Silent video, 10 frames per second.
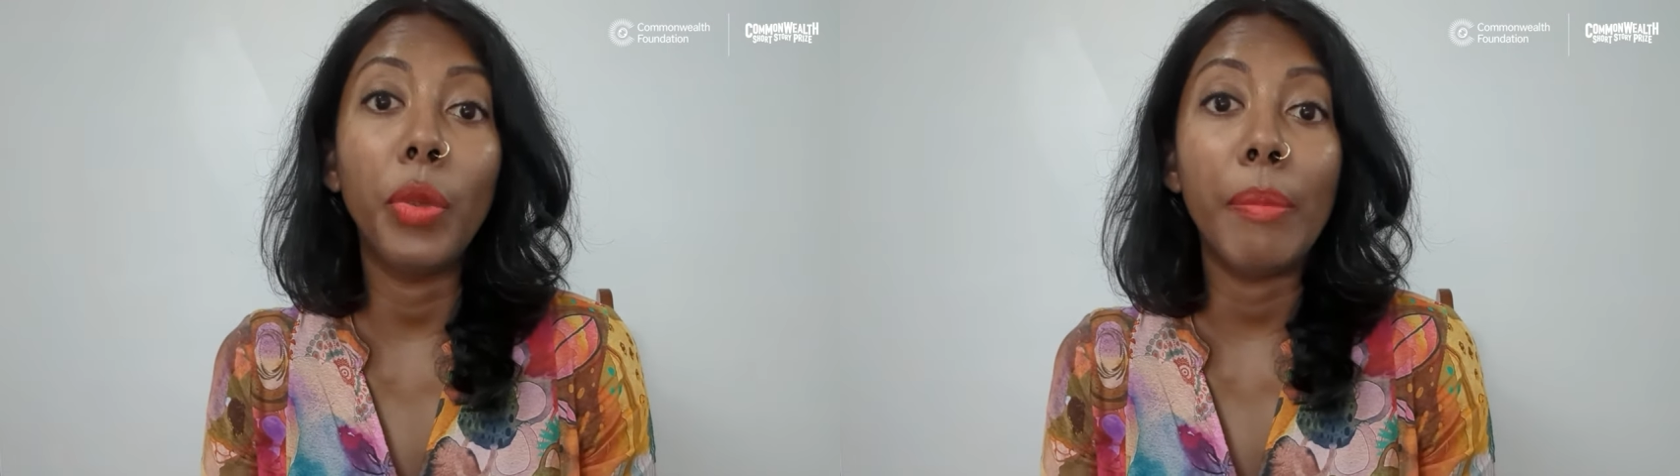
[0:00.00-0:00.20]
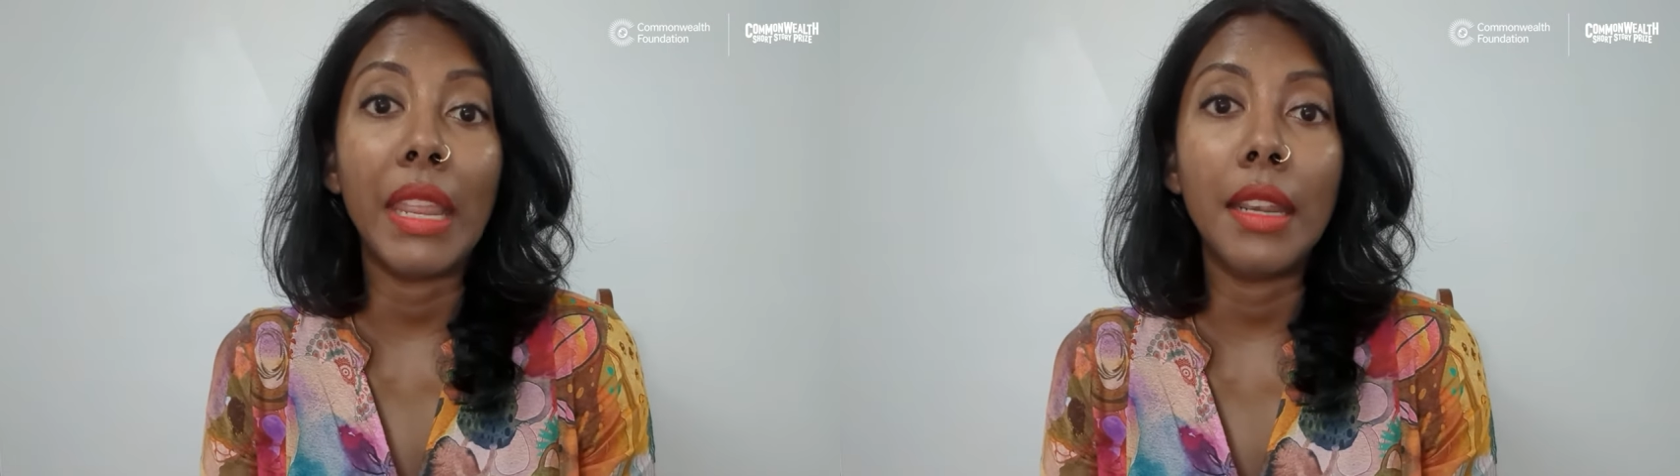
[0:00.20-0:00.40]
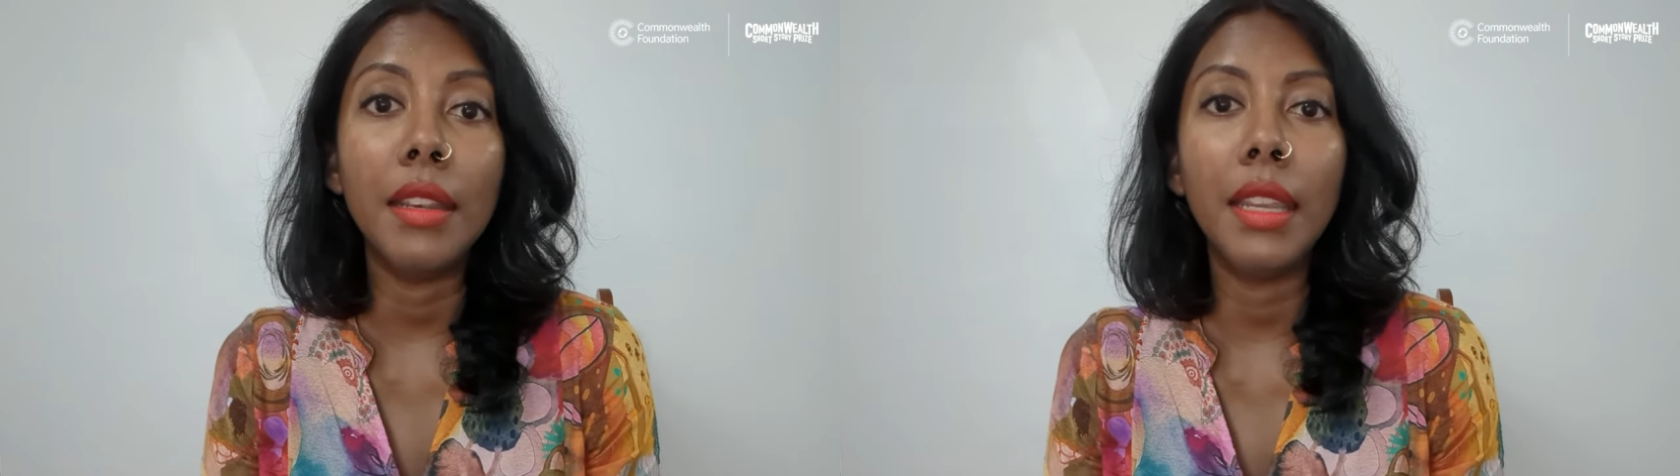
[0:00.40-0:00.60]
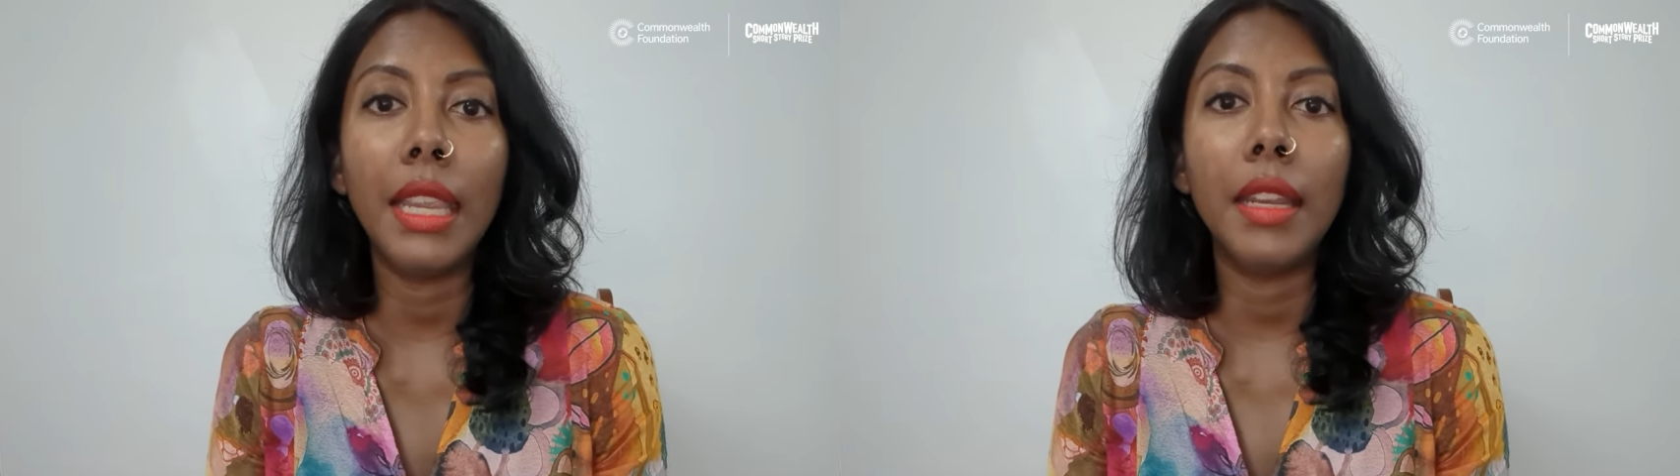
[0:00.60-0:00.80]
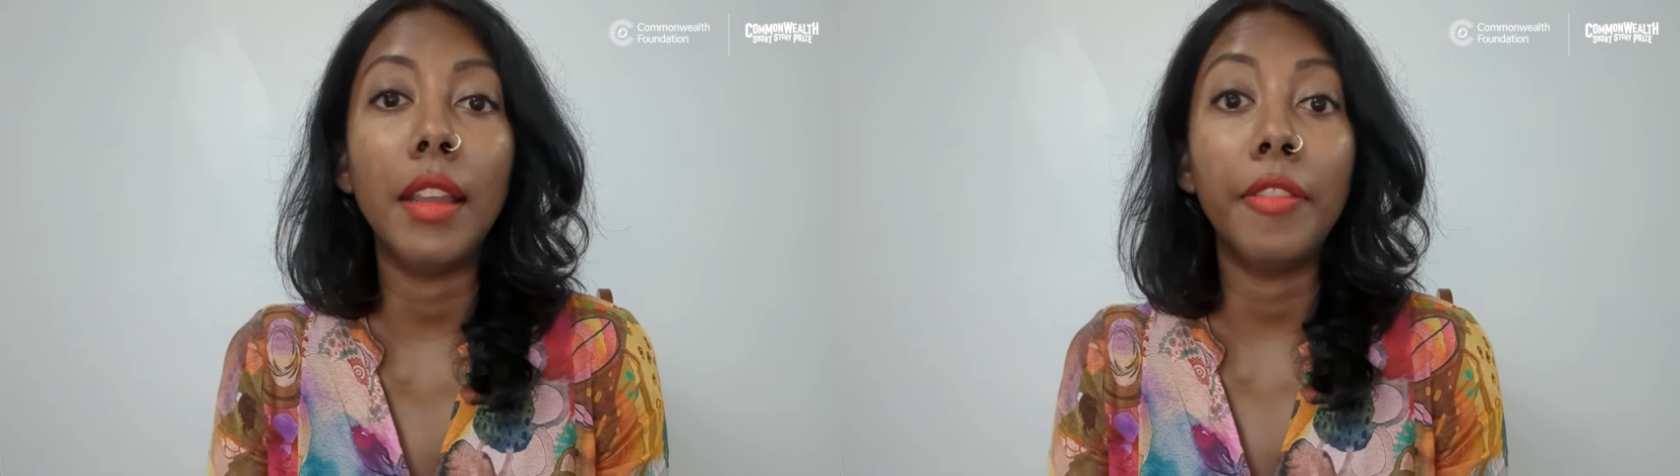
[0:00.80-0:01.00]
women
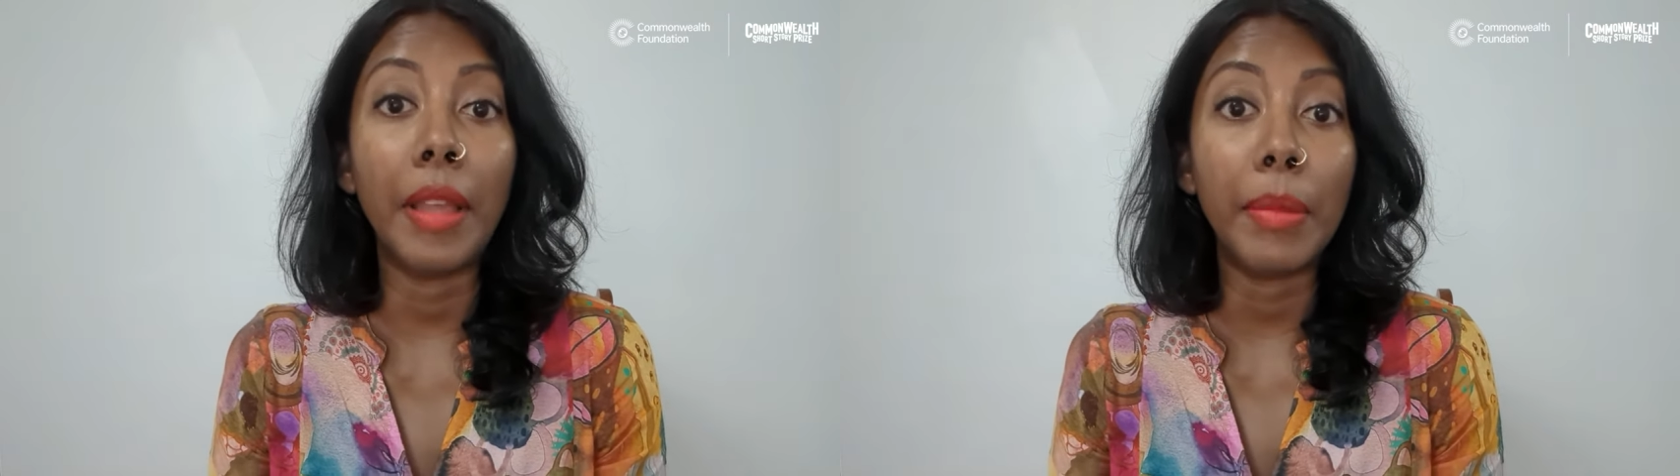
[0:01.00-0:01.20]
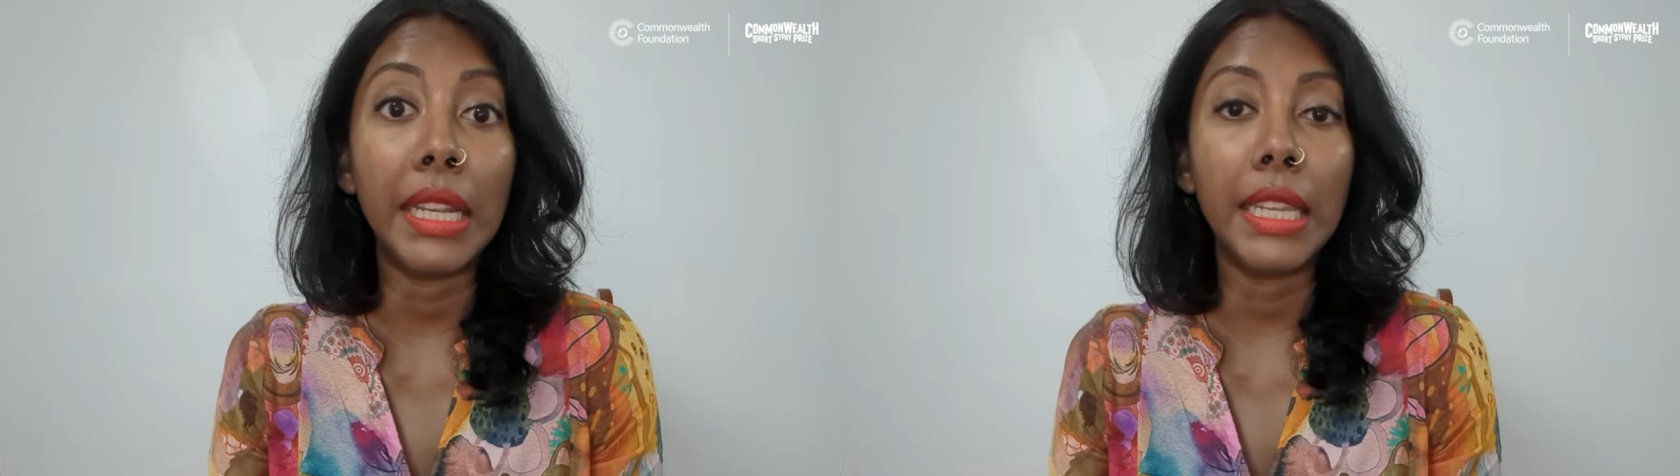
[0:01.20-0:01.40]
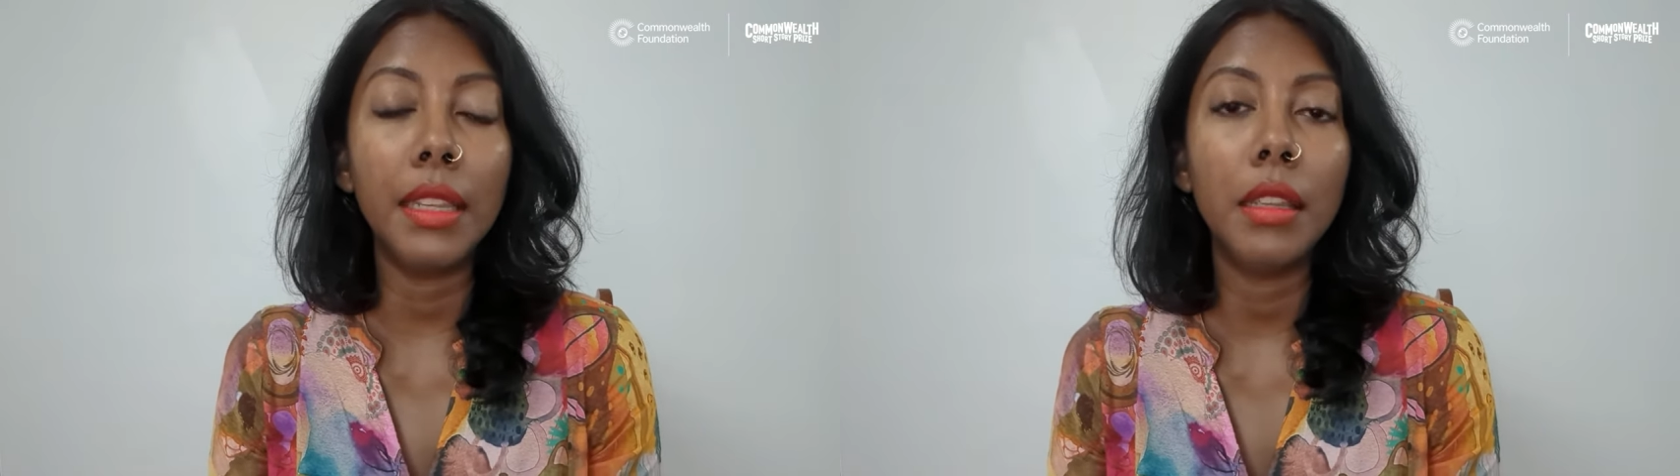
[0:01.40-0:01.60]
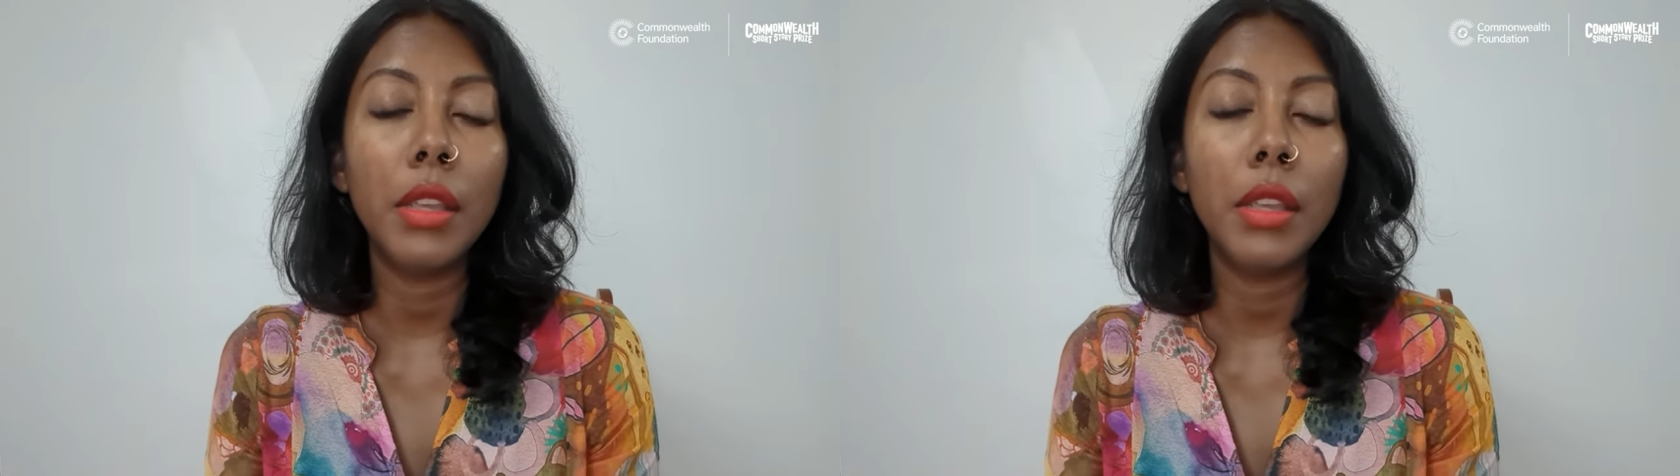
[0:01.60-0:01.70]
in her family.